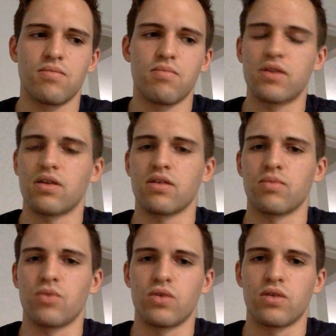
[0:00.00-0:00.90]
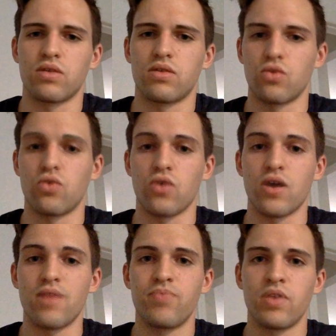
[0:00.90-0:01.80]
makes Osmosis so
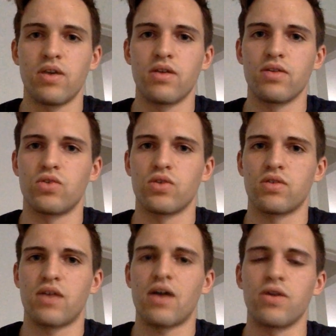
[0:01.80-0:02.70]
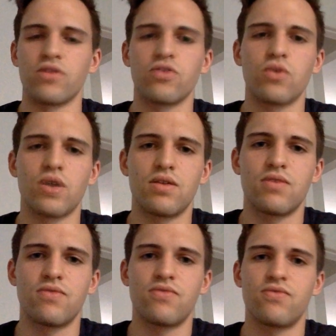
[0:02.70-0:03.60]
great, is just how
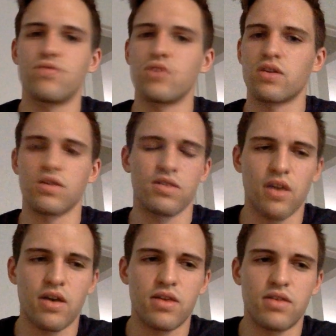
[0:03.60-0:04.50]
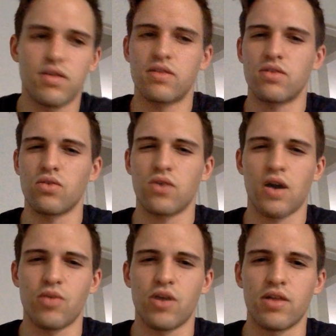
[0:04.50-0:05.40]
integrative, concise yet still
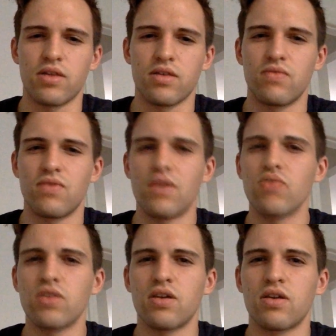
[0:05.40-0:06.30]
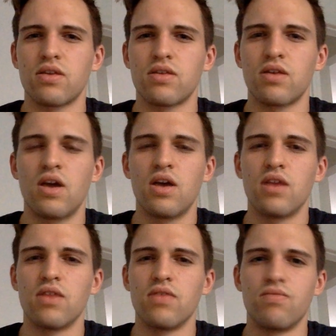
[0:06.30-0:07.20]
comprehensive everything is.
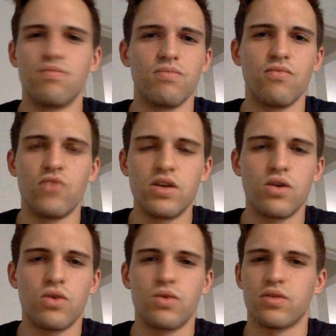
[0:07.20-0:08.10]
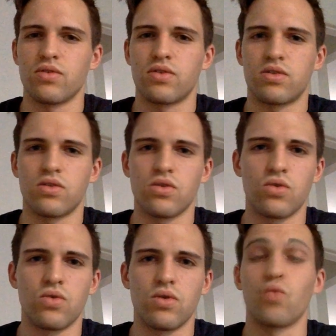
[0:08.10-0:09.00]
The videos are
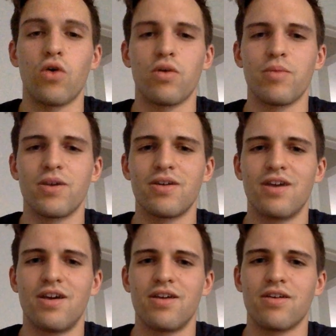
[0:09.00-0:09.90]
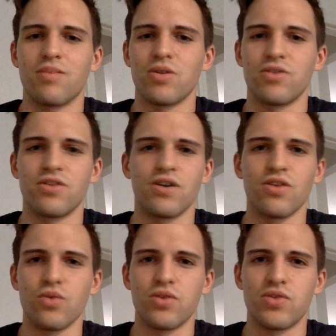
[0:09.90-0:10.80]
so welcoming compared to
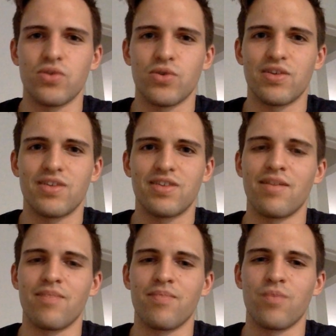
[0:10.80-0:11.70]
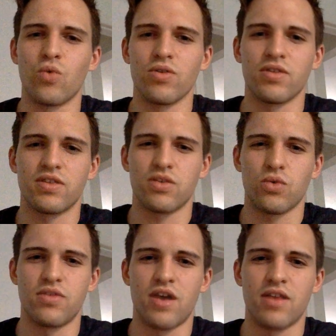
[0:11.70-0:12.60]
other resources where it's so
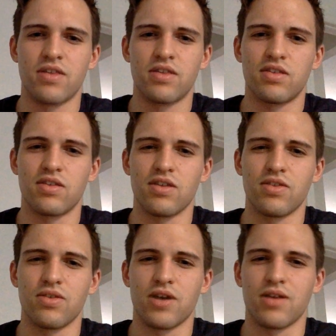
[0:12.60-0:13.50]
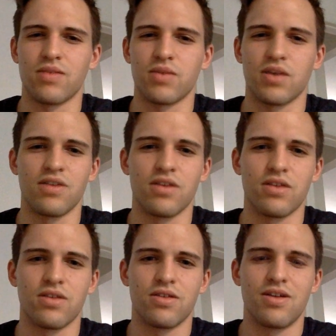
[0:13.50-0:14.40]
dense yet they're kind of saying
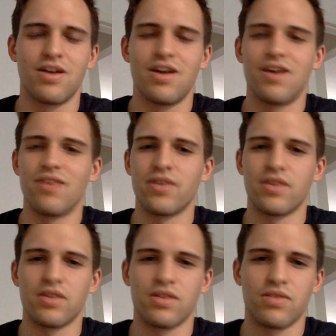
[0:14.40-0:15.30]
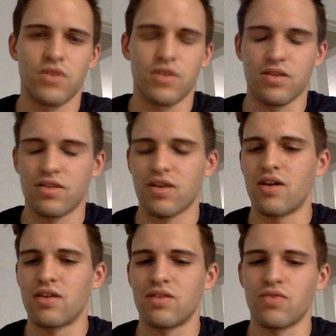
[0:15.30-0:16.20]
nothing. This is very
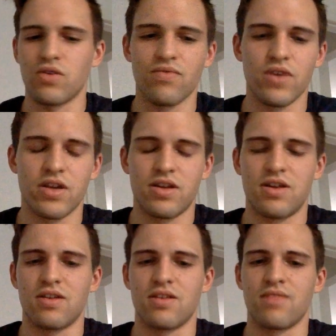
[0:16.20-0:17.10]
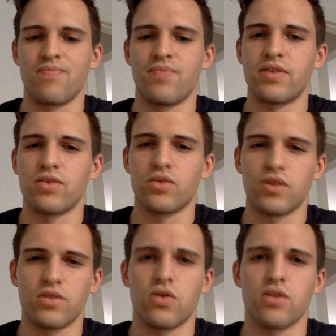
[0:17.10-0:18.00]
concise, very inviting, and it still
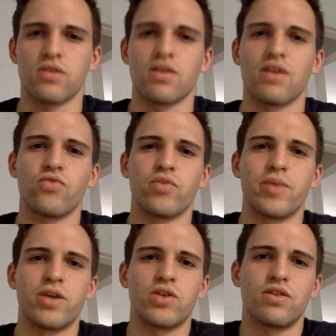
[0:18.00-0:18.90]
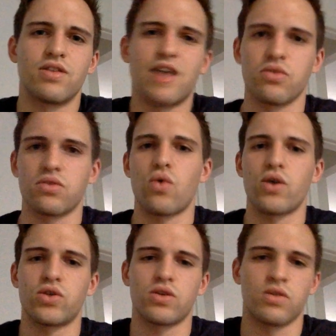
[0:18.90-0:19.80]
gets across a lot of information. Those
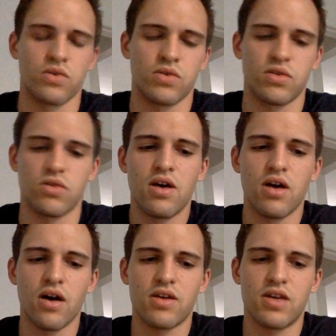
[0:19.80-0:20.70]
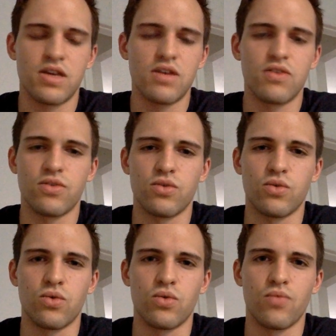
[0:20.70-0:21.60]
questions are so key
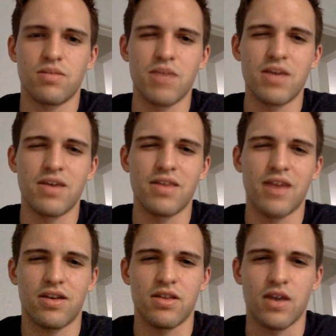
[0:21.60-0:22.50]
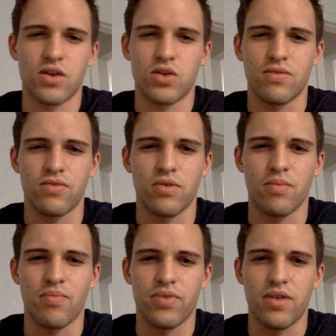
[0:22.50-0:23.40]
to making that connection
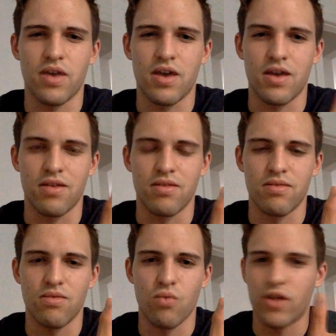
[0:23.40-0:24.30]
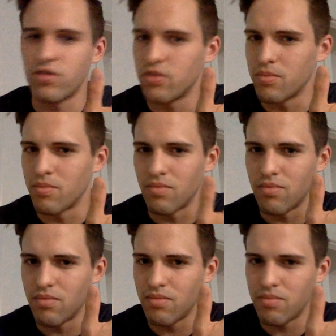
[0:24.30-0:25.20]
from a random
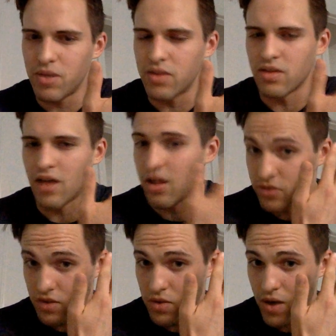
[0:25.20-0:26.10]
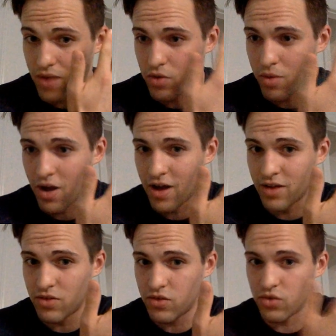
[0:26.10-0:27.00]
piece of knowledge that you have in your
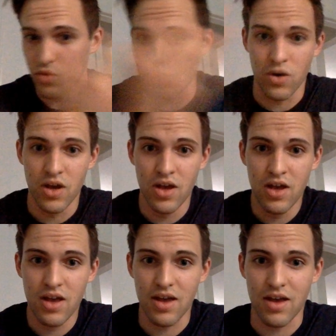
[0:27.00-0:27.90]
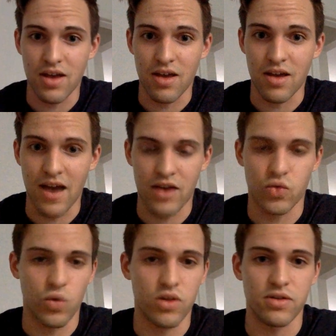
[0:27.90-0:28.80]
mind to an
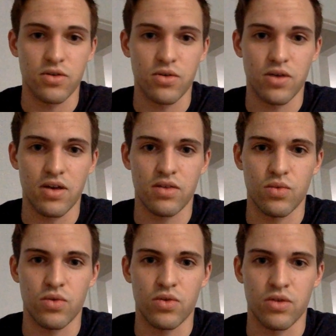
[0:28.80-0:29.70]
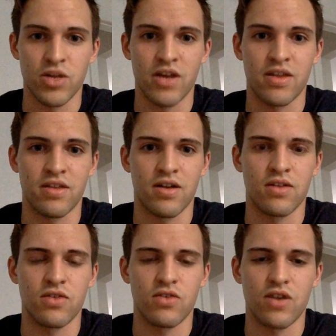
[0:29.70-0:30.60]
actual clinical case where you can apply that
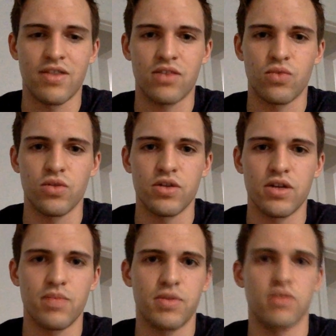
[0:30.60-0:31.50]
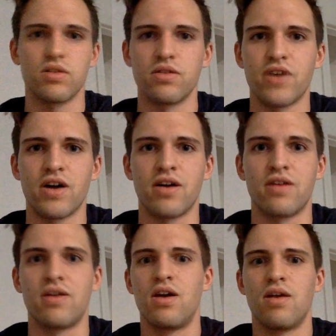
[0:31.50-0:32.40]
knowledge. And that's really helped solidify
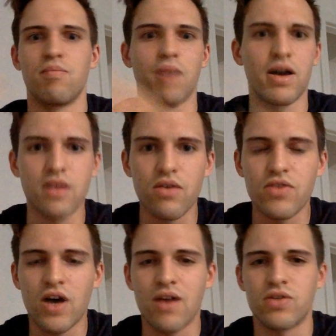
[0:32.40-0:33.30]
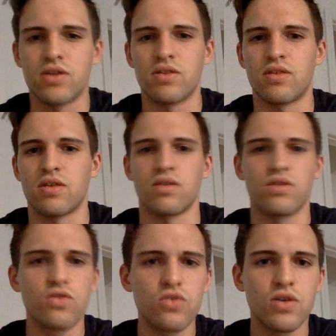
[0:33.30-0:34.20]
my self-confidence as a
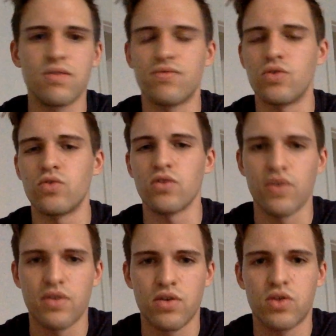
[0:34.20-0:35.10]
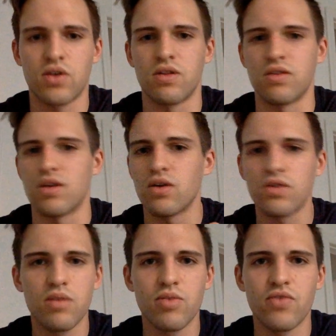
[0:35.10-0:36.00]
student, future physician,
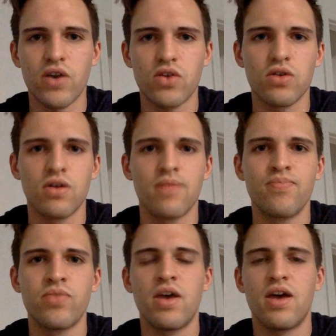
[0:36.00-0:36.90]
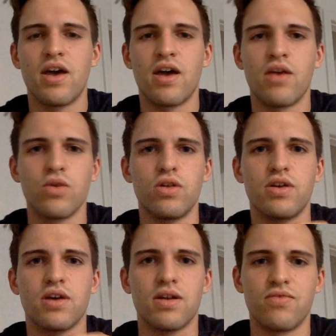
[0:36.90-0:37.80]
healthcare professional, and really
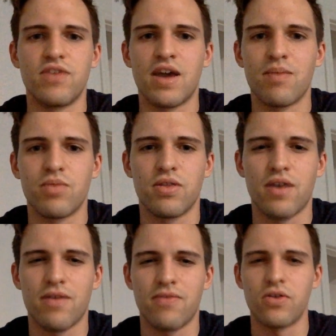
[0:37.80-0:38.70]
kind of dampened that